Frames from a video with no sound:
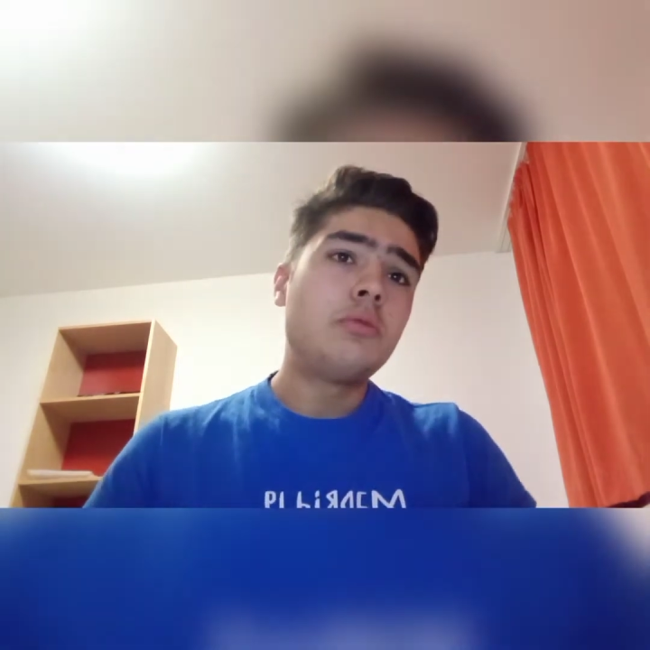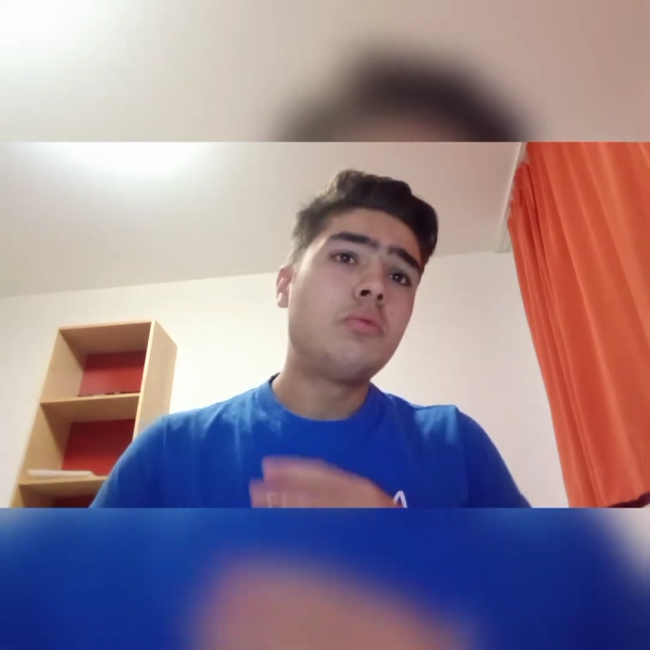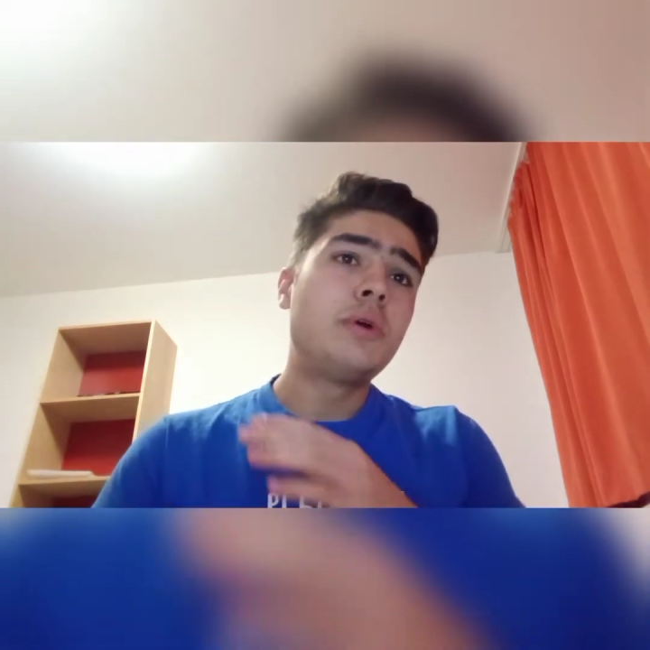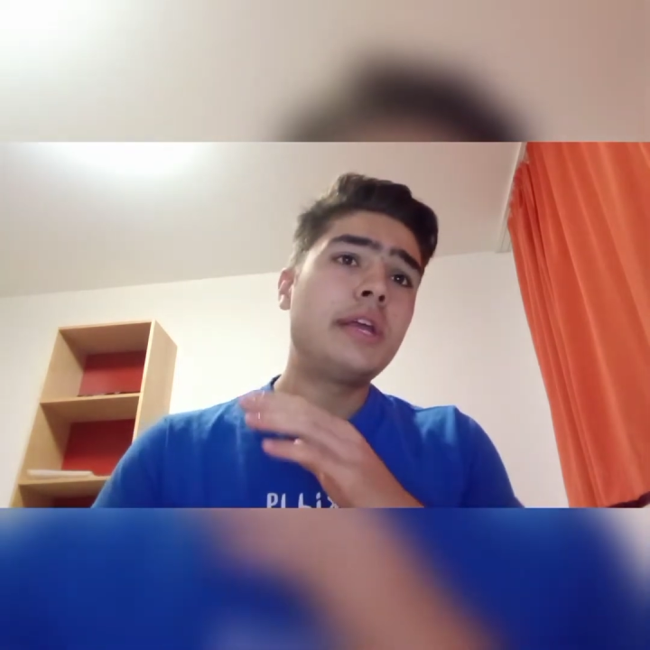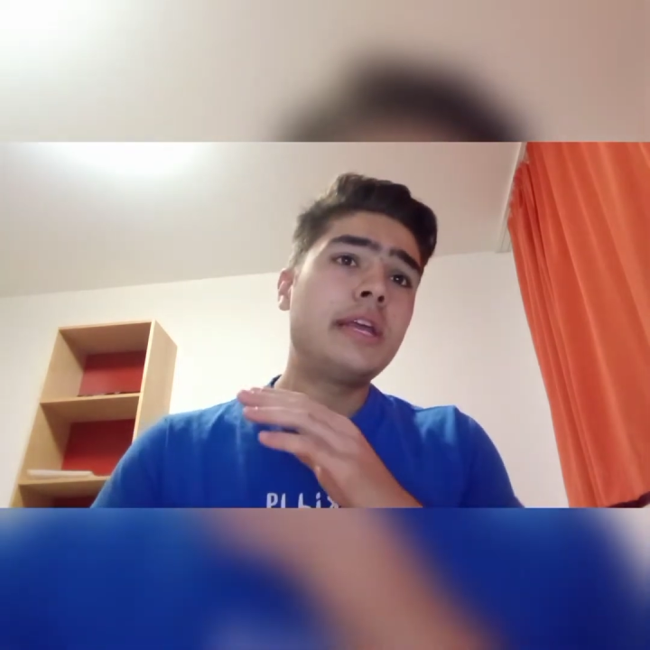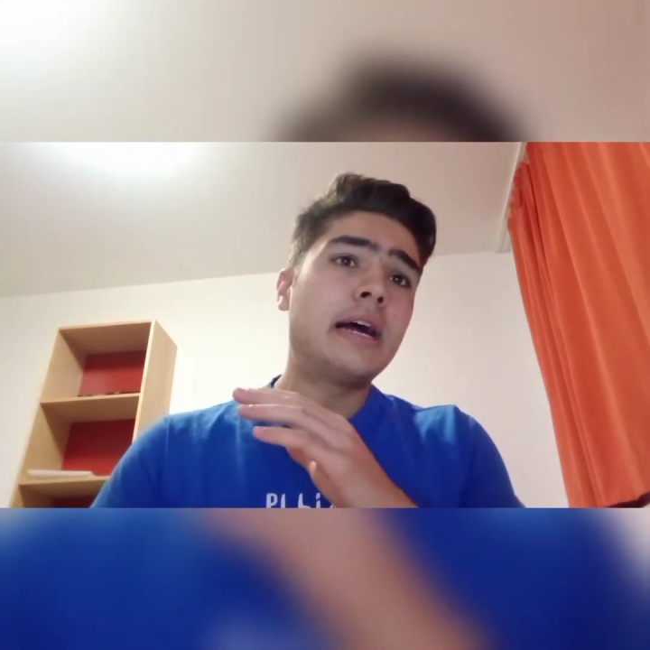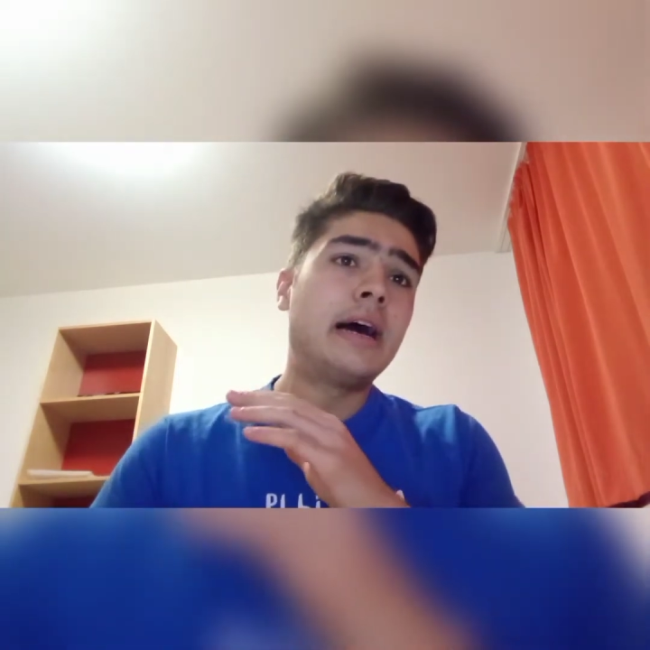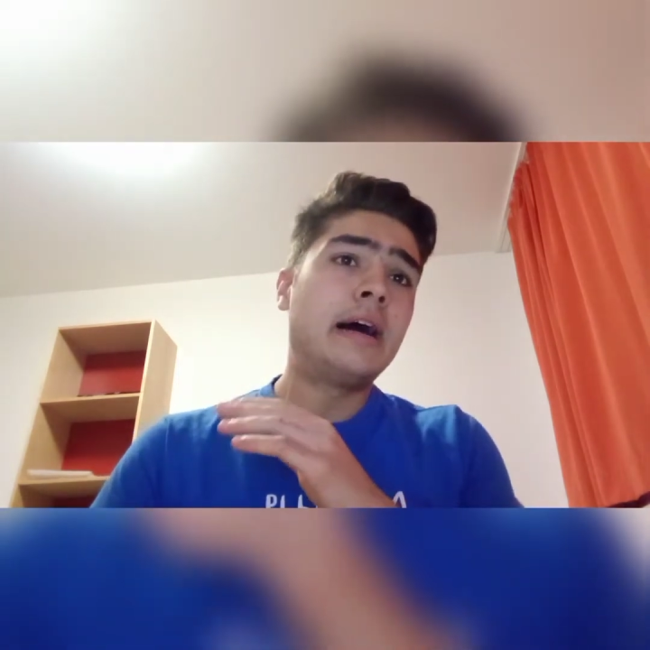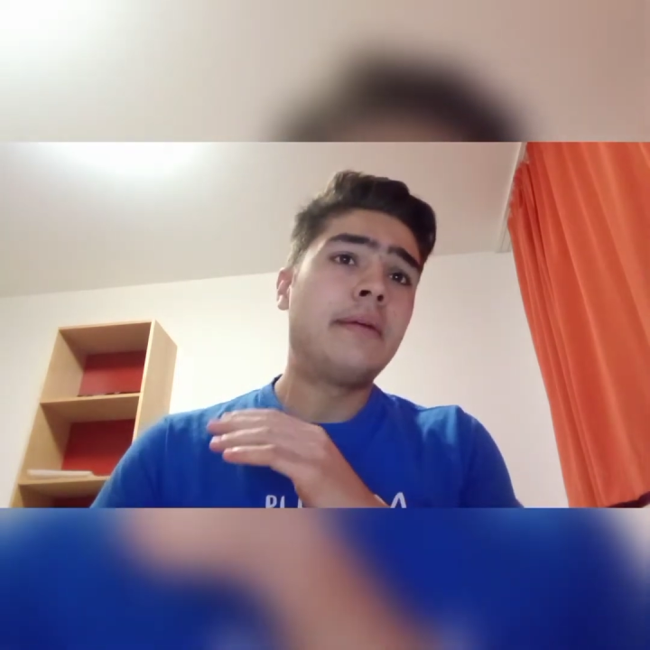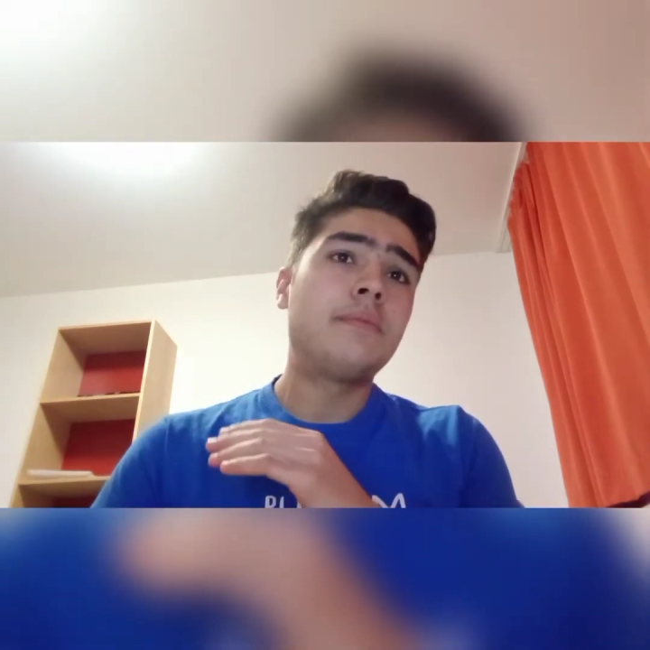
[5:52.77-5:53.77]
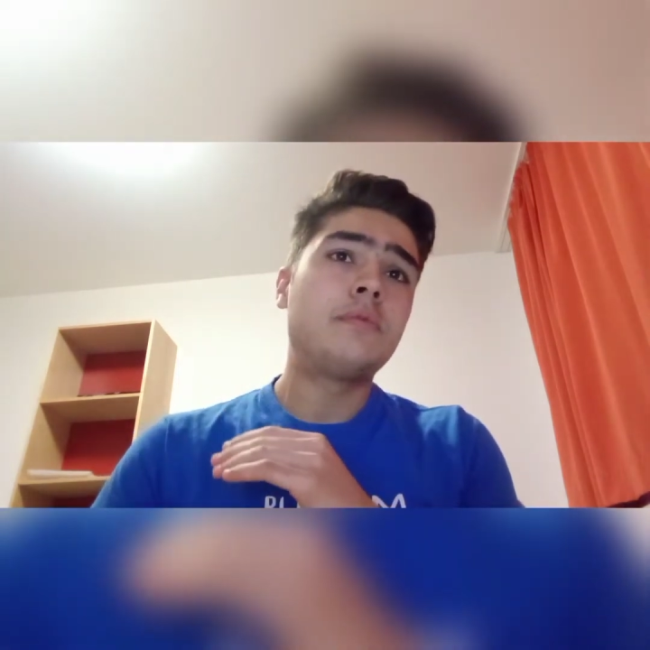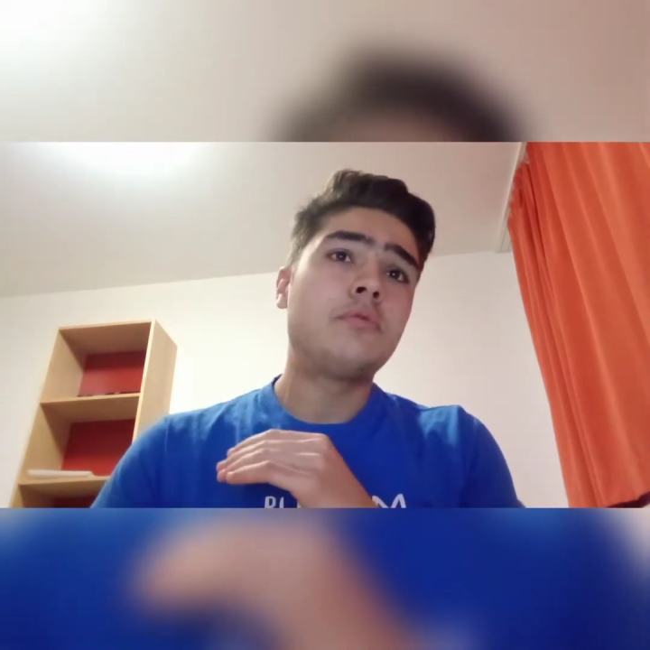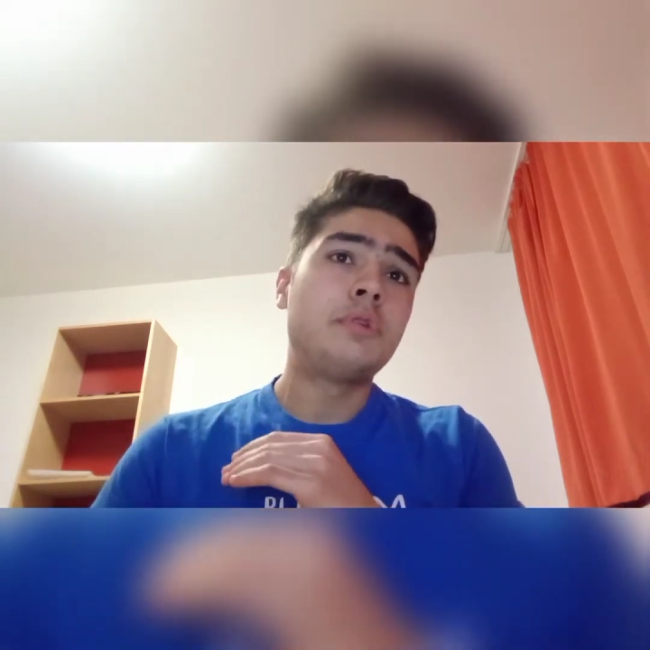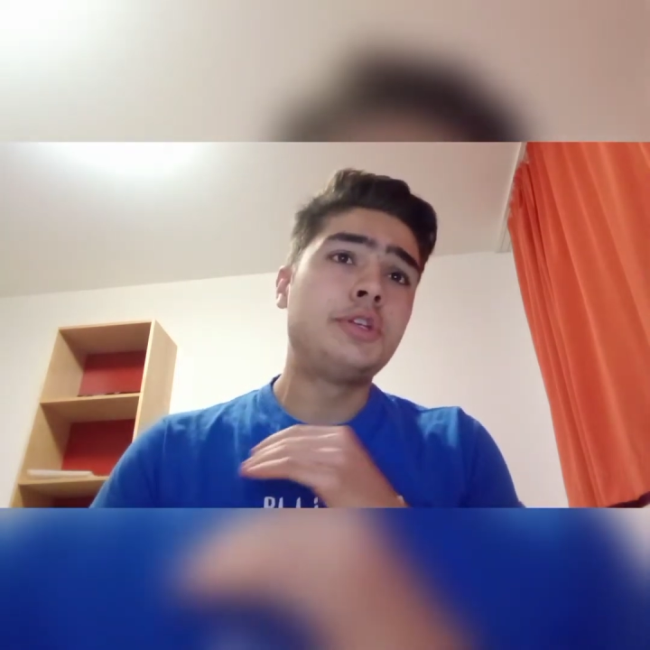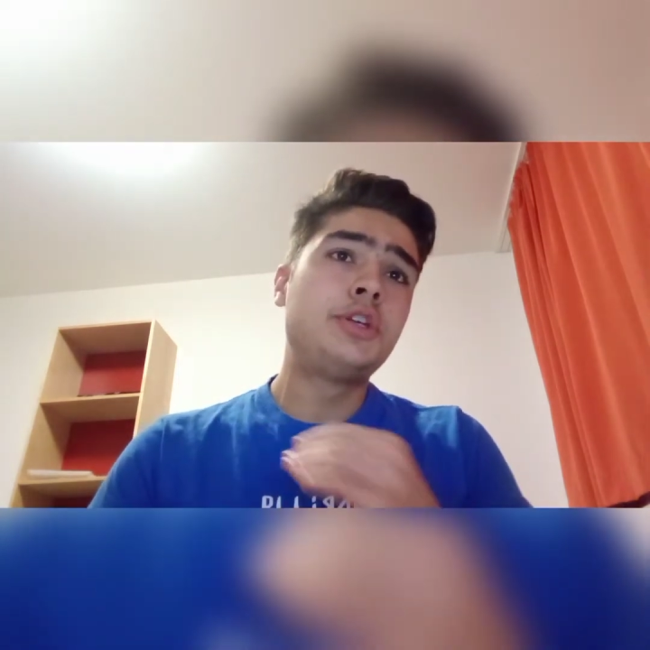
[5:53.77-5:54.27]
we are
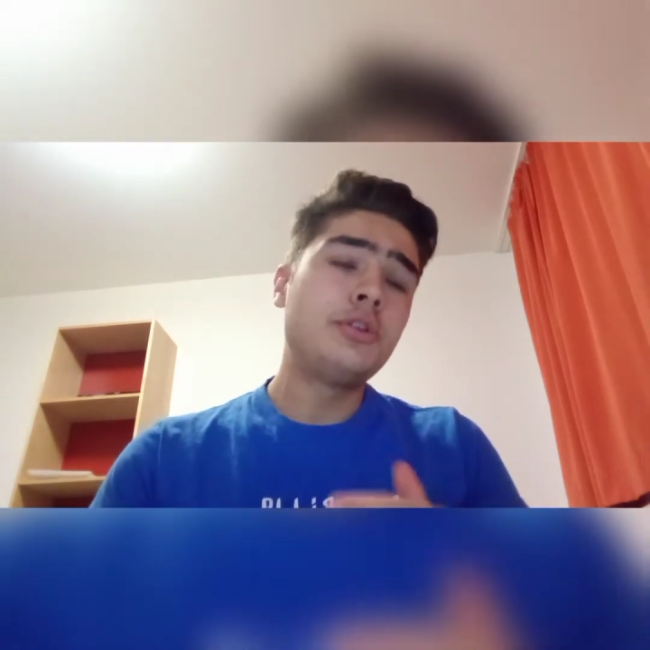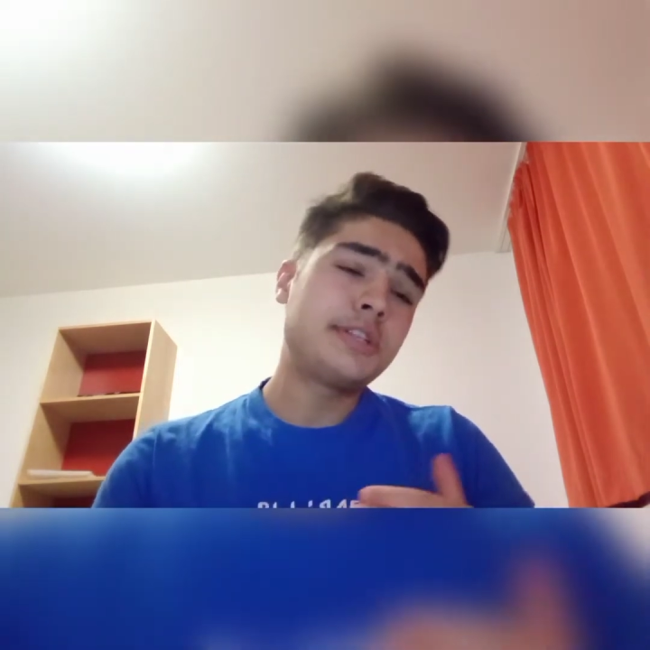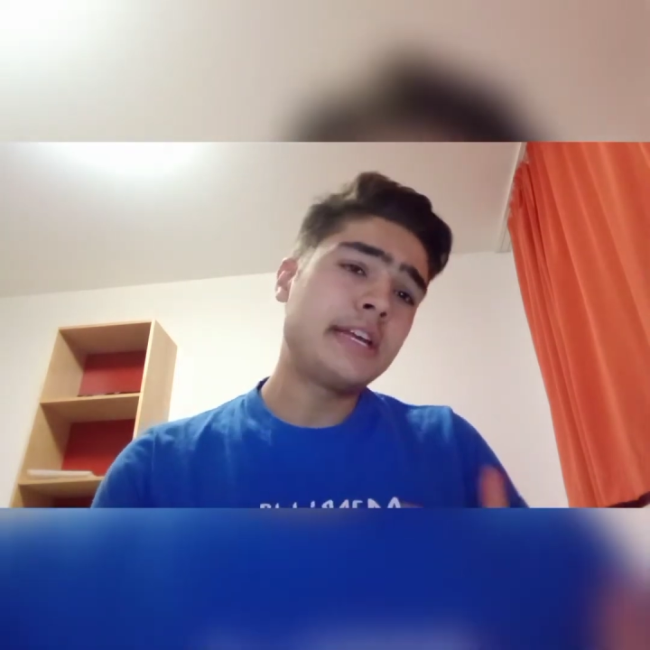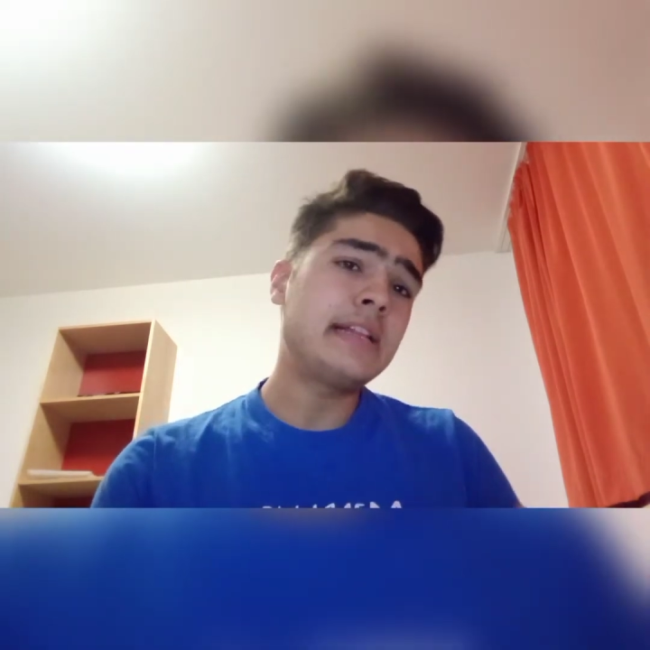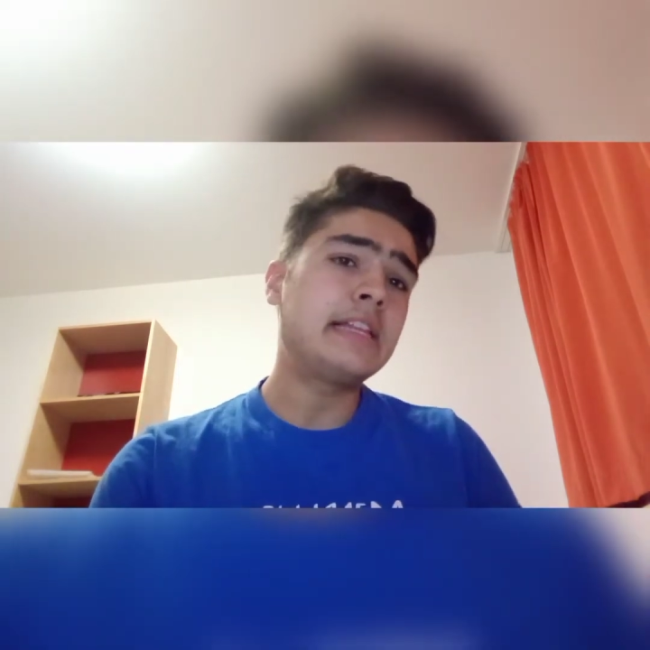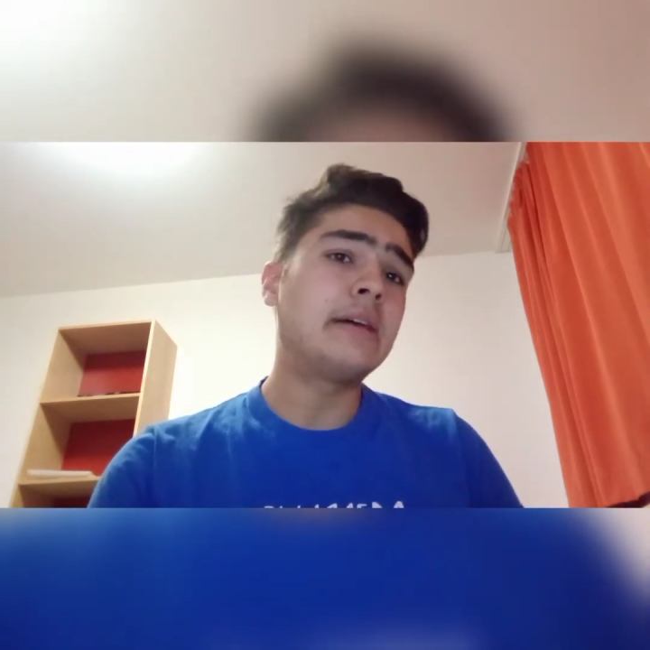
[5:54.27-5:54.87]
reducing